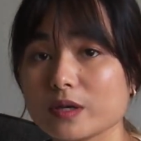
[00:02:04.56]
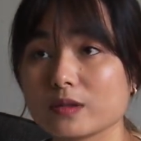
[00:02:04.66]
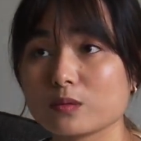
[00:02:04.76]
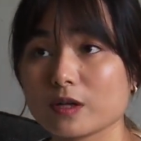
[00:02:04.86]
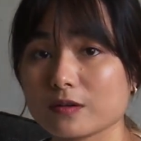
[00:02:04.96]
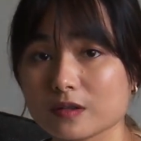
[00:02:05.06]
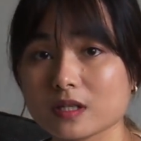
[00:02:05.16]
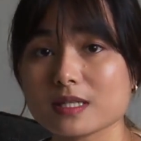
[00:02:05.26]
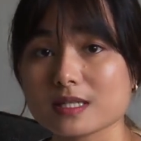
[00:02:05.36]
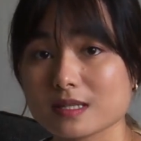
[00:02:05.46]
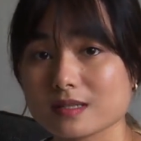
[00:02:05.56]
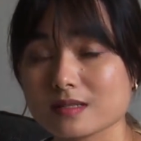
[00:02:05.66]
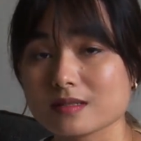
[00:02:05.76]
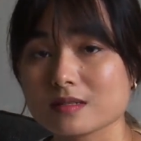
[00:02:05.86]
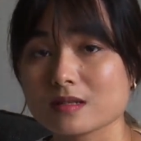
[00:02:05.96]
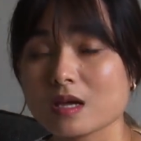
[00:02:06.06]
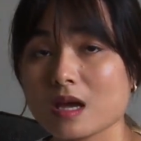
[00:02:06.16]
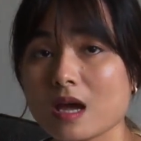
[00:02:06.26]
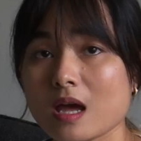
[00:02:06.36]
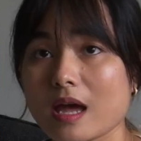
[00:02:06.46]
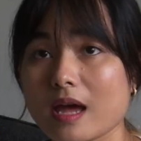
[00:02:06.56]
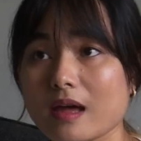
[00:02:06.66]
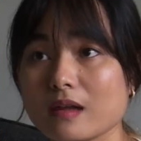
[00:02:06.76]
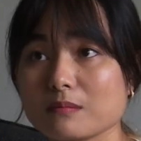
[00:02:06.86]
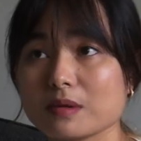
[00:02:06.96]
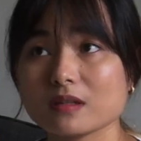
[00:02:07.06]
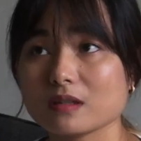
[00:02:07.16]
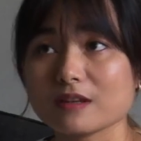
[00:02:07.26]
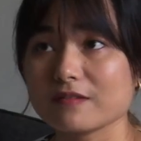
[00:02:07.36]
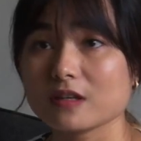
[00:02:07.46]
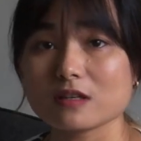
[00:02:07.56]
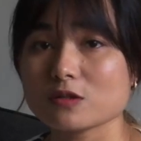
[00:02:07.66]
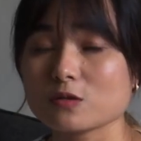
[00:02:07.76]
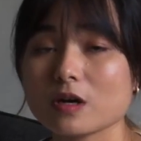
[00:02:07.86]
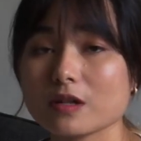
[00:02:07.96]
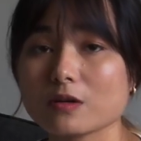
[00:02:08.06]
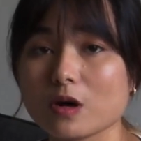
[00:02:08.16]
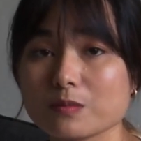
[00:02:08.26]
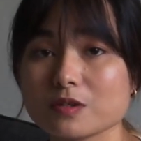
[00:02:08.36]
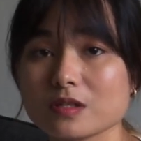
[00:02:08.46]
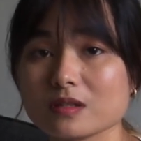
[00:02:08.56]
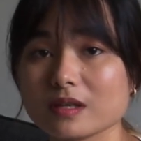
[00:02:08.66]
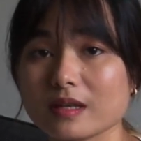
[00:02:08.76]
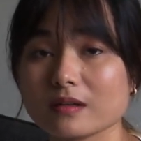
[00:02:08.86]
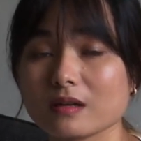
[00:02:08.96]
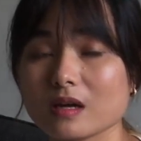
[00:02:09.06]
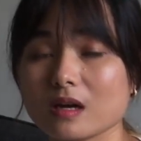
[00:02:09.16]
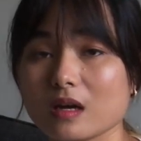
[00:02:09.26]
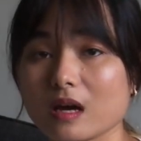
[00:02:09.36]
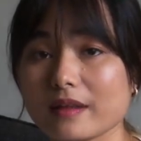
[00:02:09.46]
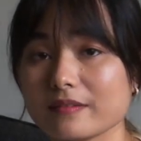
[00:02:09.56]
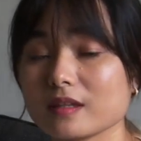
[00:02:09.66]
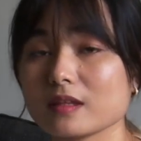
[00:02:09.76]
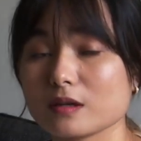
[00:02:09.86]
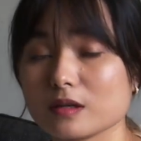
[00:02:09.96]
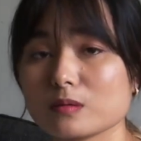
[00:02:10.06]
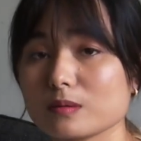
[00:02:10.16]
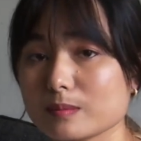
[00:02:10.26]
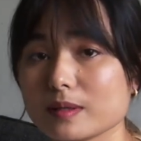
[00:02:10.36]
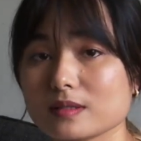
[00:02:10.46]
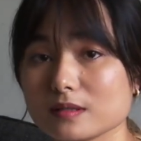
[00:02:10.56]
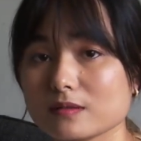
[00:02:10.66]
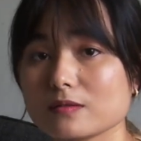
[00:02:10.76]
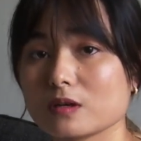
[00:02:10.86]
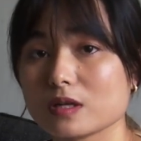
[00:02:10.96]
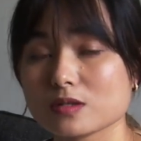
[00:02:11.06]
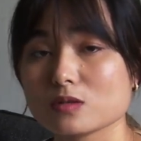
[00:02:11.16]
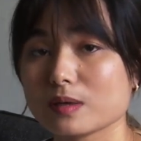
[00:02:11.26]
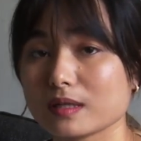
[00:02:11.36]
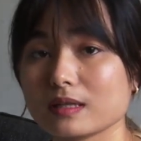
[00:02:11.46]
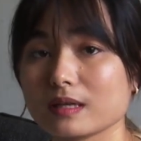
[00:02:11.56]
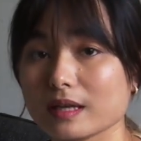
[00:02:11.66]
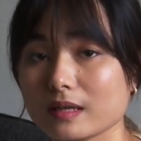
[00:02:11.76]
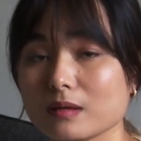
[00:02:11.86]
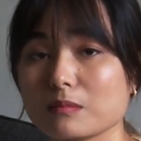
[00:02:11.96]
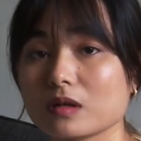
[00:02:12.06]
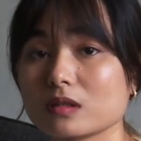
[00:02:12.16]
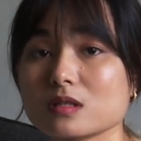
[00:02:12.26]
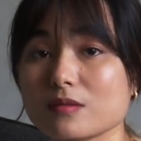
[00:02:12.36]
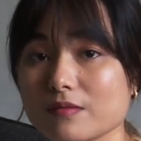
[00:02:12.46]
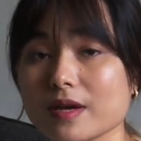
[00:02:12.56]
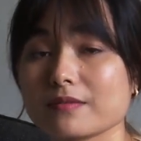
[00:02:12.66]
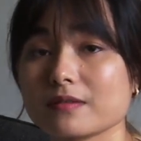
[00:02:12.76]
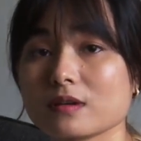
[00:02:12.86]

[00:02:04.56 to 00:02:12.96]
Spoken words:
with one of the contestants. But if there is no other option, then I think it will be better for us to battle again among the top five.